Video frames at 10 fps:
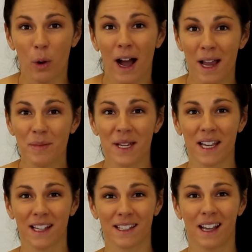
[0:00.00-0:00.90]
Why?
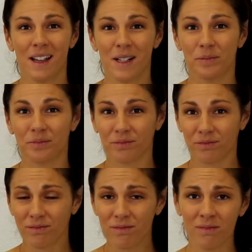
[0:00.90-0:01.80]
Because
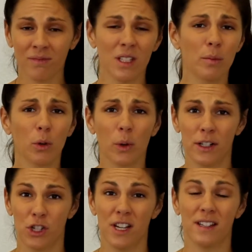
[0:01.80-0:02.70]
number
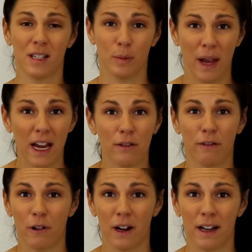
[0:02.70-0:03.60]
1, Jesus paid
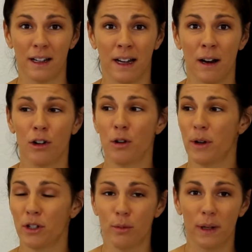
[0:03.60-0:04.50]
for it. And I don't know
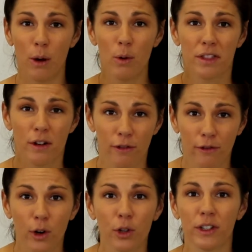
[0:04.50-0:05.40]
about you, but I want the
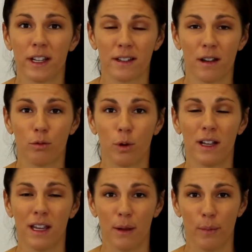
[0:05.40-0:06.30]
fullness of
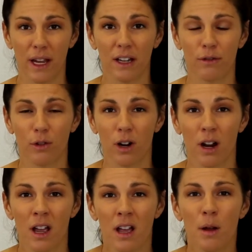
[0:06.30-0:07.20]
what he paid
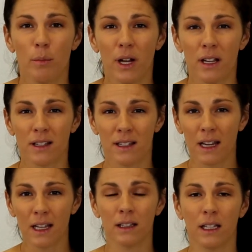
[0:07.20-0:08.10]
for. But
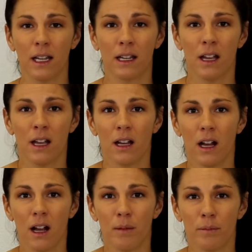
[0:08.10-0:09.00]
secondly,
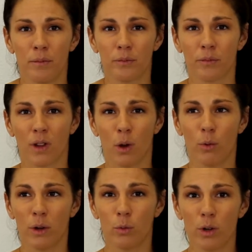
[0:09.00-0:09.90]
um,
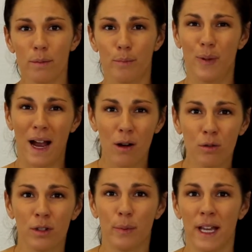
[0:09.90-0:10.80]
when we're
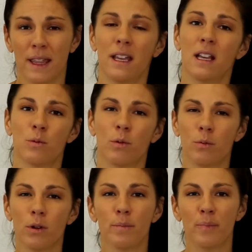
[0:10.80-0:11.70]
bound by things,
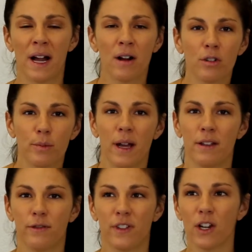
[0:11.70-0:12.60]
when we're bound
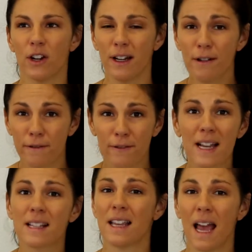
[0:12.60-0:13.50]
by fear, it
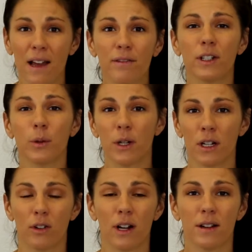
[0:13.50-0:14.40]
affects everyone
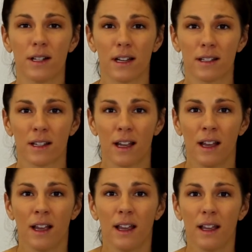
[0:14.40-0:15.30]
around us
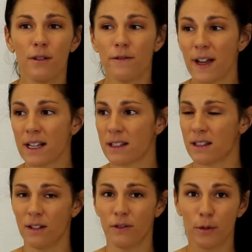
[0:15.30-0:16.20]
it
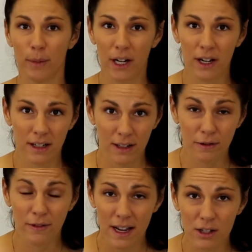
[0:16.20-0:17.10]
affects if you're married it
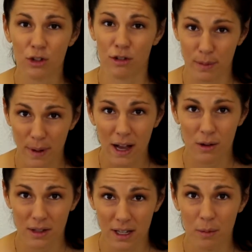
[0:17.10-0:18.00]
affects your
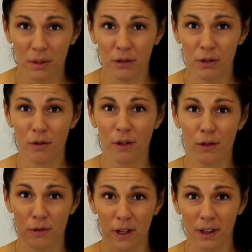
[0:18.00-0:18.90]
spouse how many of you have
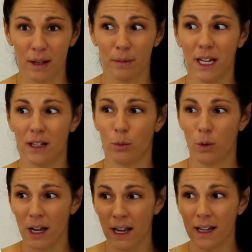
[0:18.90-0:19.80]
ever felt like man
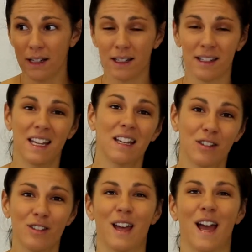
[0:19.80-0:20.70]
why does he do